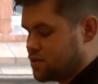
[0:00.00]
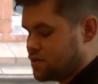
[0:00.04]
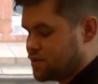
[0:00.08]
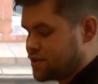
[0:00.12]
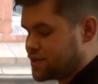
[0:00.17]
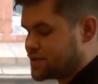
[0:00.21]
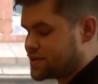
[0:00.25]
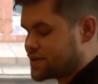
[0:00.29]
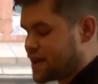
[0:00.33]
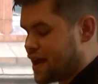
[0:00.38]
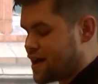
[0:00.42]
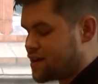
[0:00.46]
The
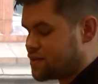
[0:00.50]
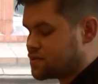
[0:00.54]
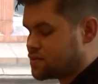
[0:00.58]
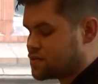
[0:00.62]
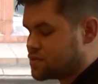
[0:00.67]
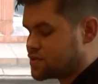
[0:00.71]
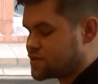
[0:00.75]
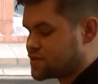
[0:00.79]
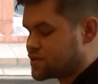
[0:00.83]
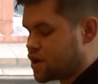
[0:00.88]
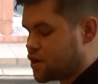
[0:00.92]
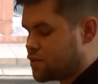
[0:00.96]

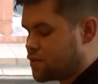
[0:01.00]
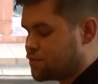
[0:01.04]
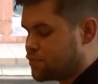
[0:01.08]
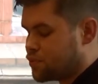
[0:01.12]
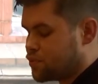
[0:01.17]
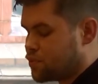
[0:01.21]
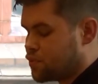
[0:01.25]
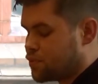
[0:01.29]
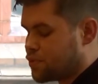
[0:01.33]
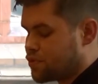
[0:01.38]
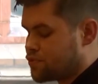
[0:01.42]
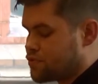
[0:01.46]
cells
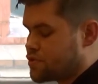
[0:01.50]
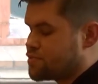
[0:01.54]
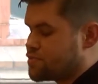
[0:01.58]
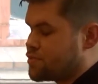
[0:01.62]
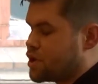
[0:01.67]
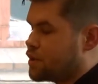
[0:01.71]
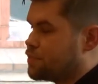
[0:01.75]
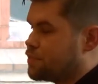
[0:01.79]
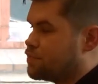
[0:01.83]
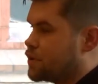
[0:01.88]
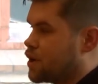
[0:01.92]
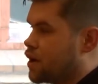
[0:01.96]
tumbled through
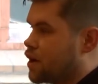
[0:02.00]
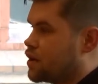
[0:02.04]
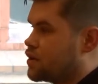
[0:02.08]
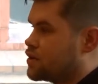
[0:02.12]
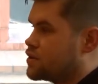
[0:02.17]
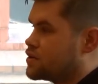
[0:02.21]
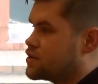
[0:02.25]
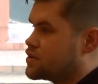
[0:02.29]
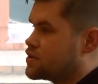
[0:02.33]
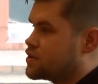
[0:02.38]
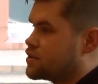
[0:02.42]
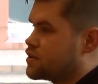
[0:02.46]
my blood.
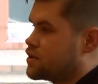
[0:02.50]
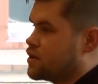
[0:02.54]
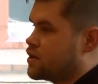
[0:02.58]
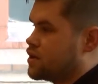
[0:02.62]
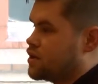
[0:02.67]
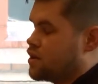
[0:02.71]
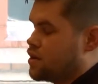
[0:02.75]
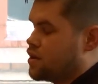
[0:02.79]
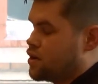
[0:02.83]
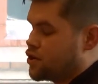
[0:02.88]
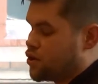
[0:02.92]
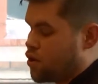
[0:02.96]

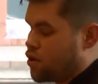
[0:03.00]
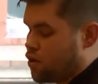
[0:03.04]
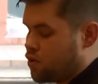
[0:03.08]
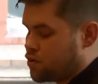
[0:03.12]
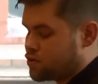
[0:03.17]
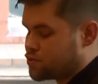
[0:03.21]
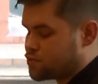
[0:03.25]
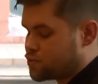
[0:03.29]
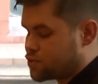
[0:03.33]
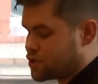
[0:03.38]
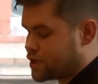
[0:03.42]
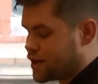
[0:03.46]

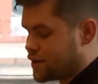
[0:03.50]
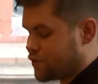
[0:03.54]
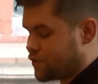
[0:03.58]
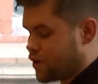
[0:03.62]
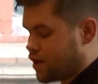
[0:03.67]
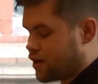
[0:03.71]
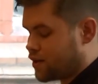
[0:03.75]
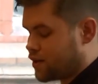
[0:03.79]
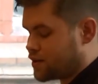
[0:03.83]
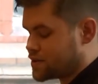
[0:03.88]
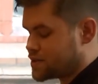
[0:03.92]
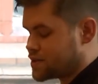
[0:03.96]
God would never
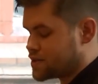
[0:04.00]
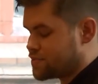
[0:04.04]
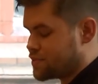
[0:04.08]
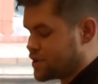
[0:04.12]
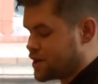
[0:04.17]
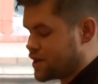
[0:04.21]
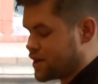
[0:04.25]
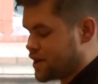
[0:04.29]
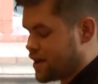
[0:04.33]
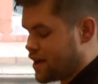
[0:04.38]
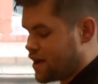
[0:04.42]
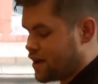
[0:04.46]
answer
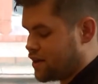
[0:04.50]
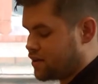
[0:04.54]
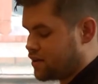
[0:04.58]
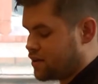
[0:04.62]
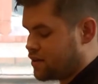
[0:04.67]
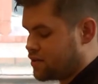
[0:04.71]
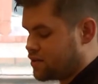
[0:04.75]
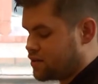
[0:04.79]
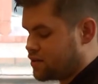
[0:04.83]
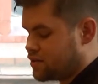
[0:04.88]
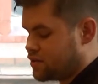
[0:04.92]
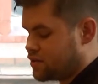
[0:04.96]
me again.